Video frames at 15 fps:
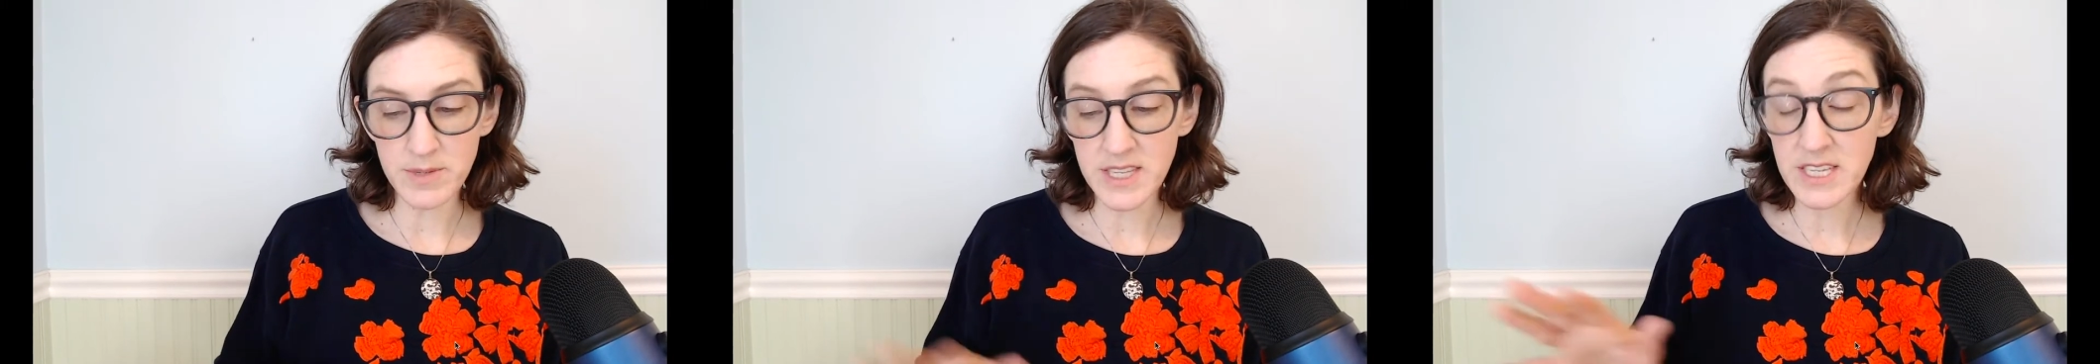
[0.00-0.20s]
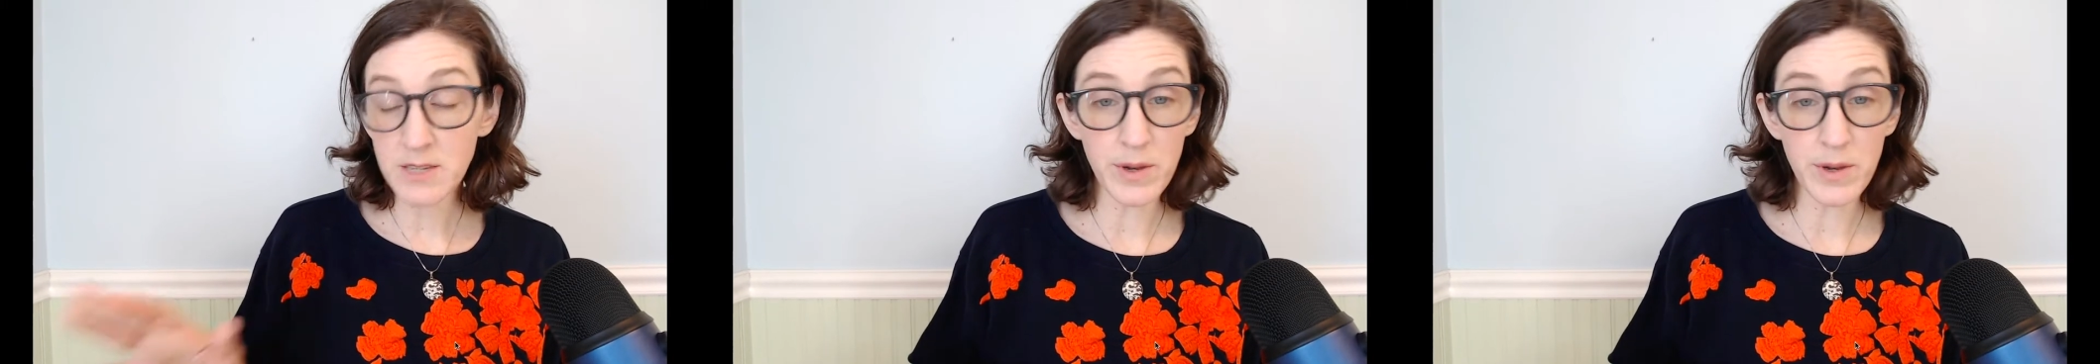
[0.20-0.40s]

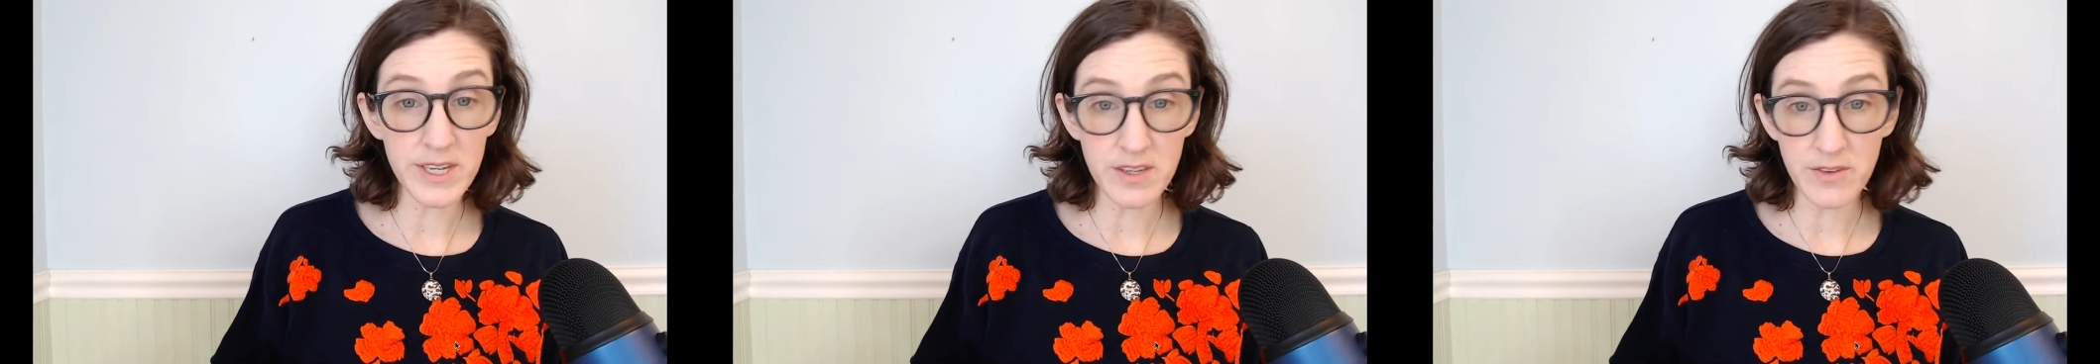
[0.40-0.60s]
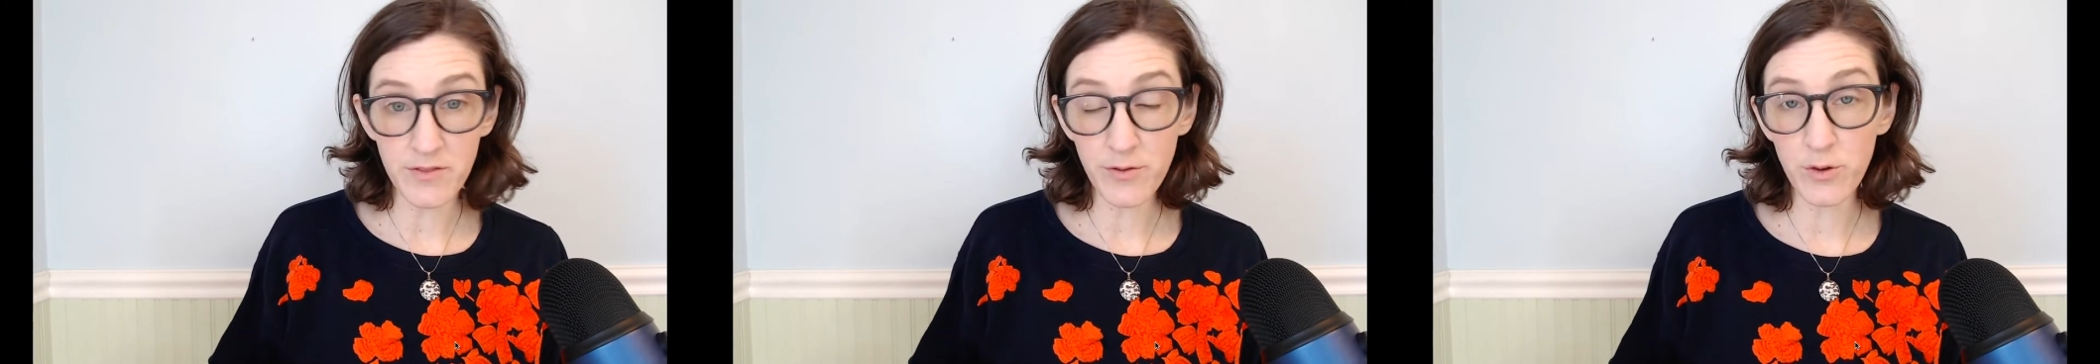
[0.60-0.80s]
This one
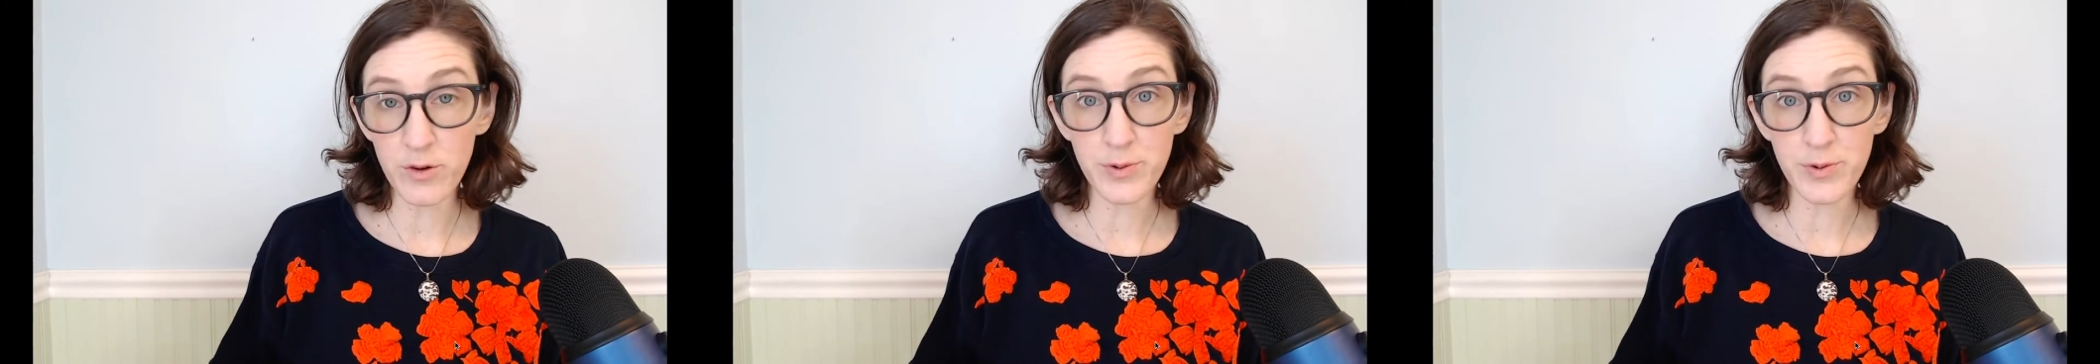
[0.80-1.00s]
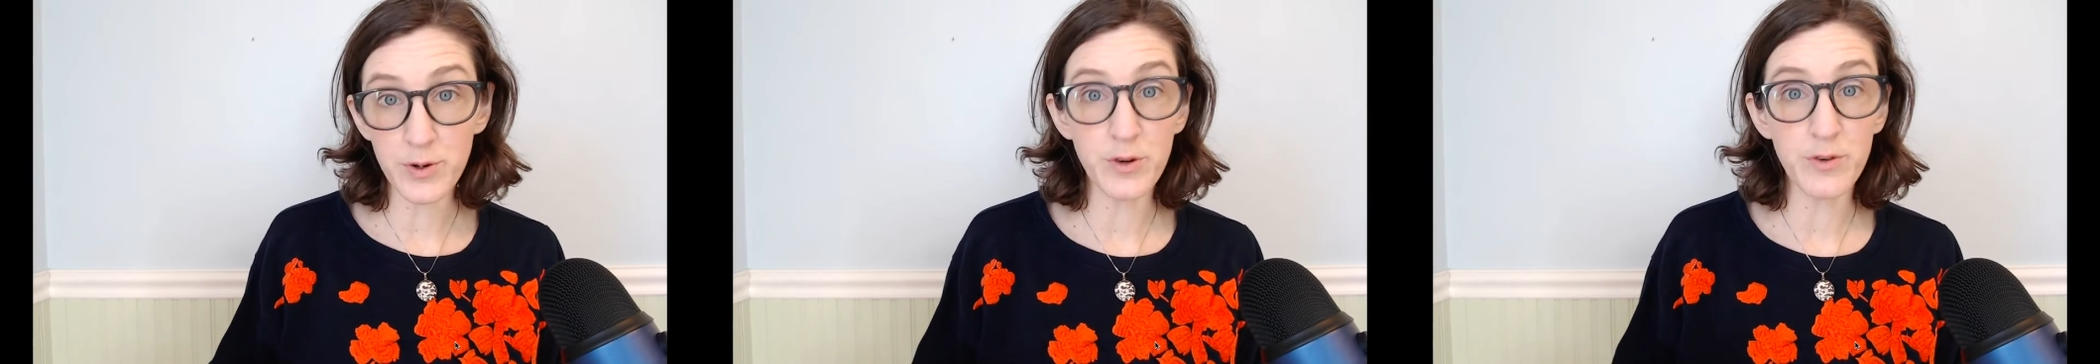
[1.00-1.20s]
isn't
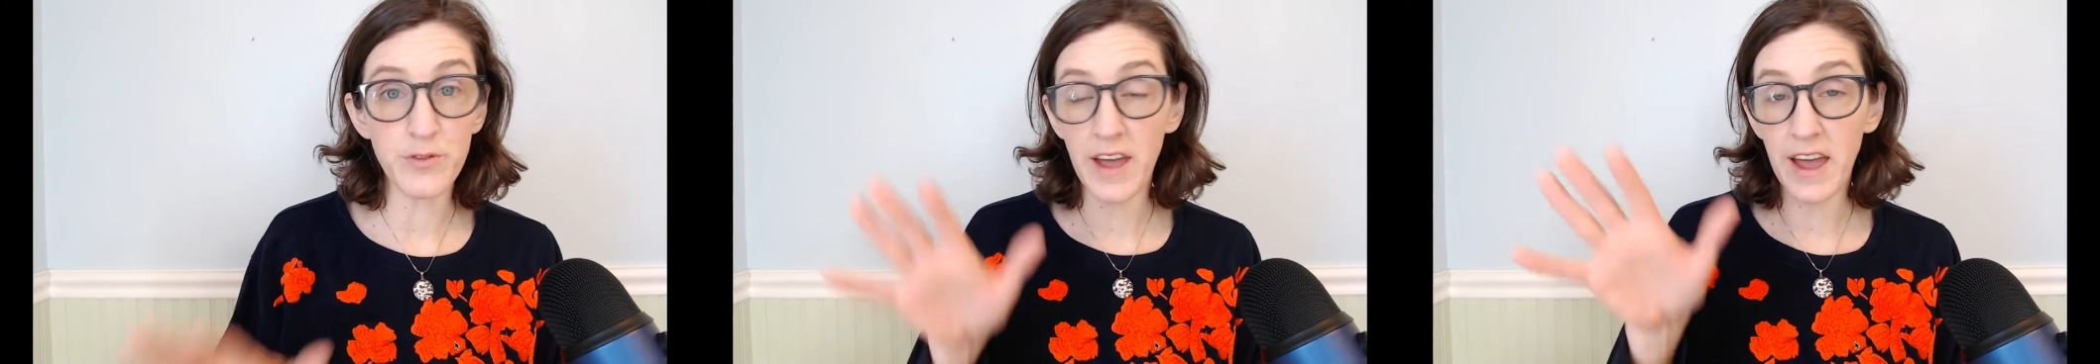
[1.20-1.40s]
foolproof.